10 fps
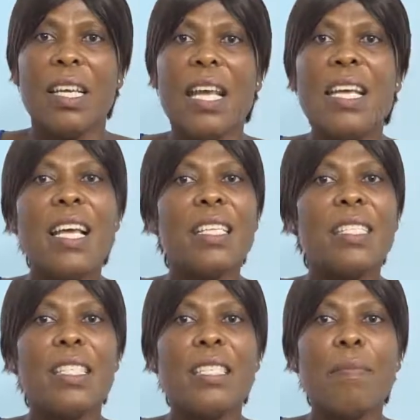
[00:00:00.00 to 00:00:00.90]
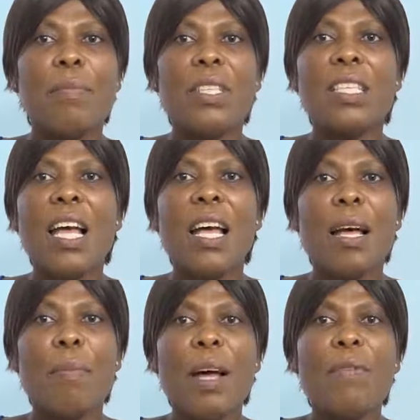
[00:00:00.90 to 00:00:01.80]
and has a temperature
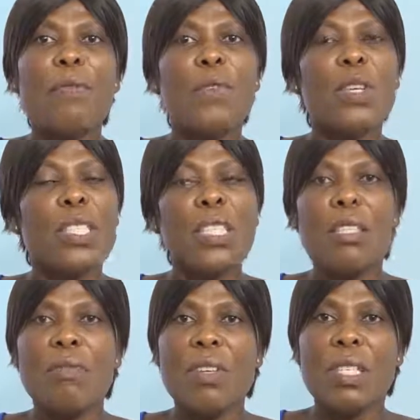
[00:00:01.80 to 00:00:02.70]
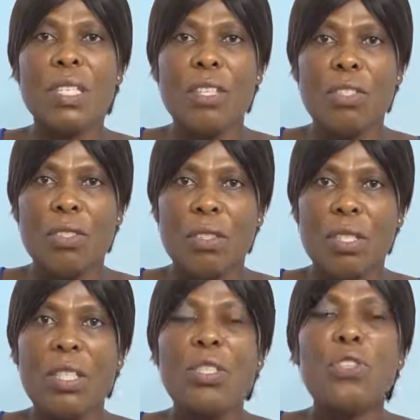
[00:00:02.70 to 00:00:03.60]
above 40 degrees Celsius,
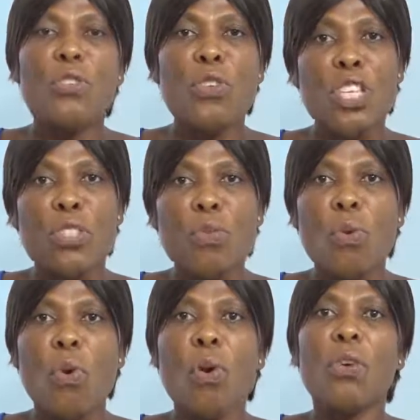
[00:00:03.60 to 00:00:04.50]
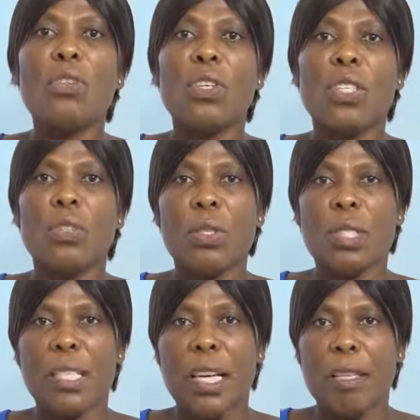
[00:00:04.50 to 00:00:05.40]
you need to call your doctor.